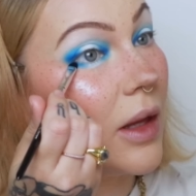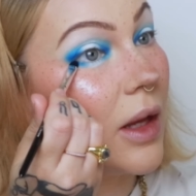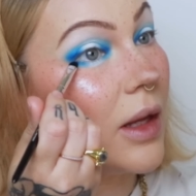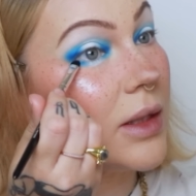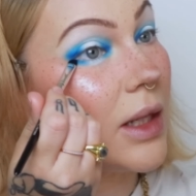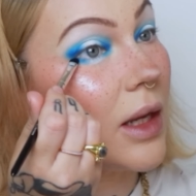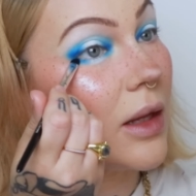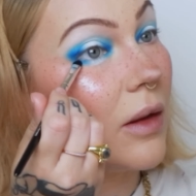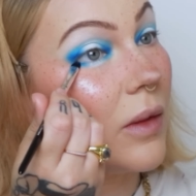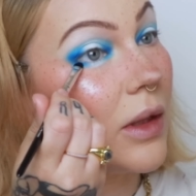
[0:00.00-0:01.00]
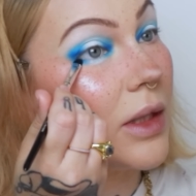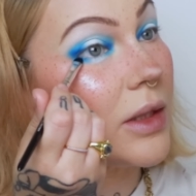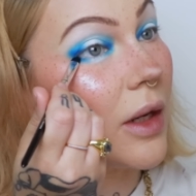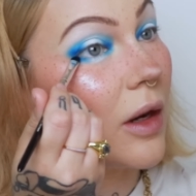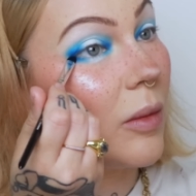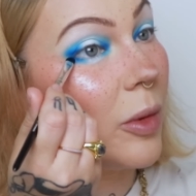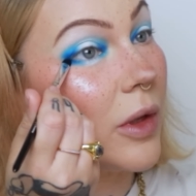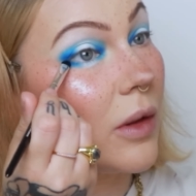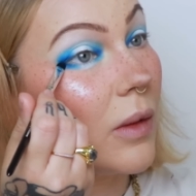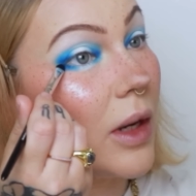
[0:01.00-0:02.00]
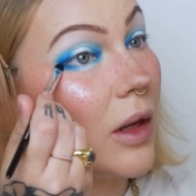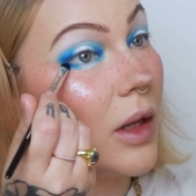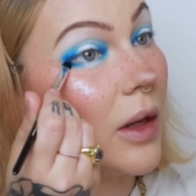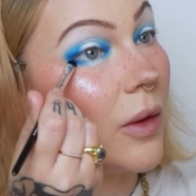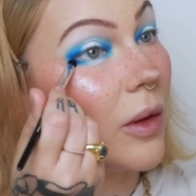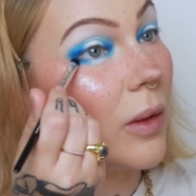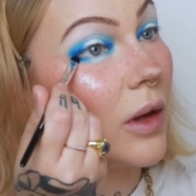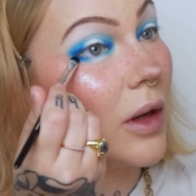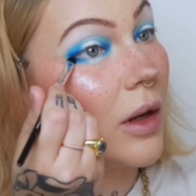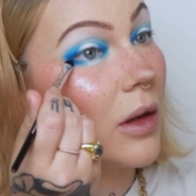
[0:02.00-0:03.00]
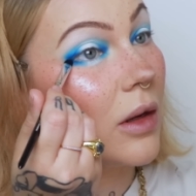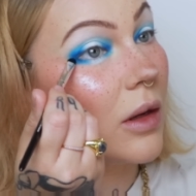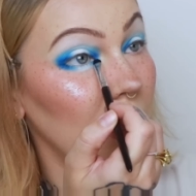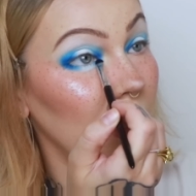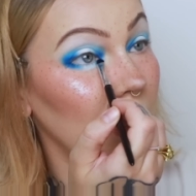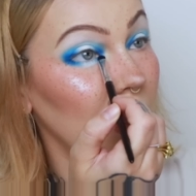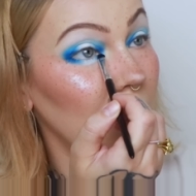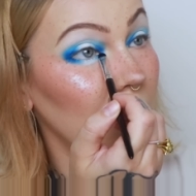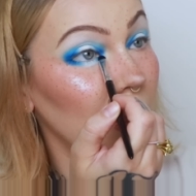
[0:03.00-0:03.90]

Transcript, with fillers: And then taking that really dark blue right on the outer corner and